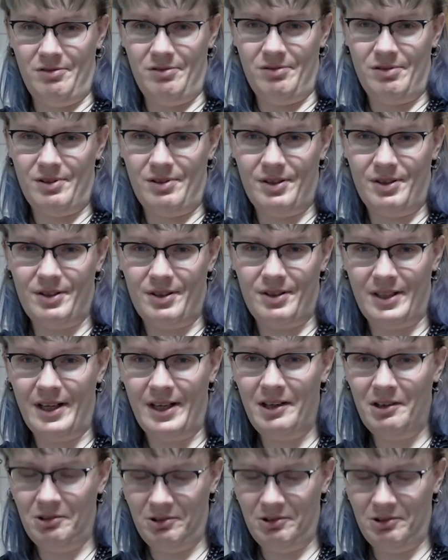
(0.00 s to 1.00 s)
how
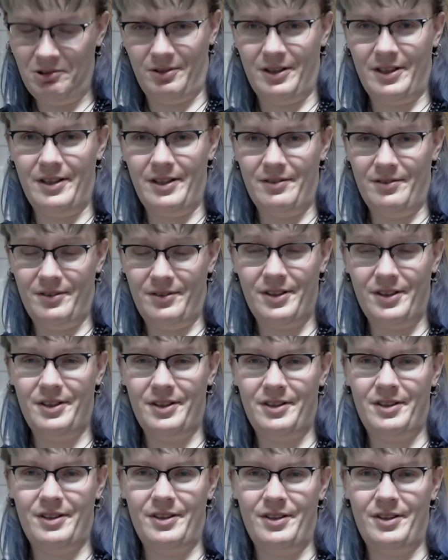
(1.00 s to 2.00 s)
to take care
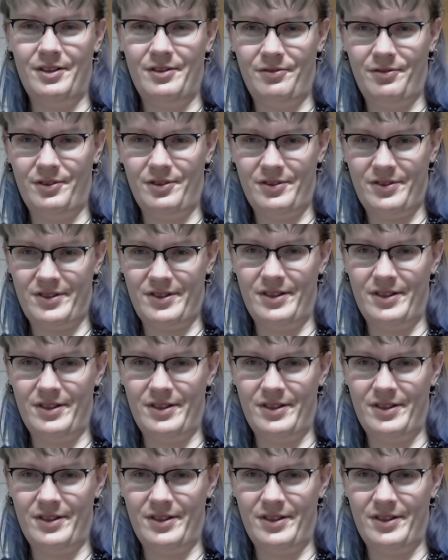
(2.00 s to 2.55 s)
of yourself.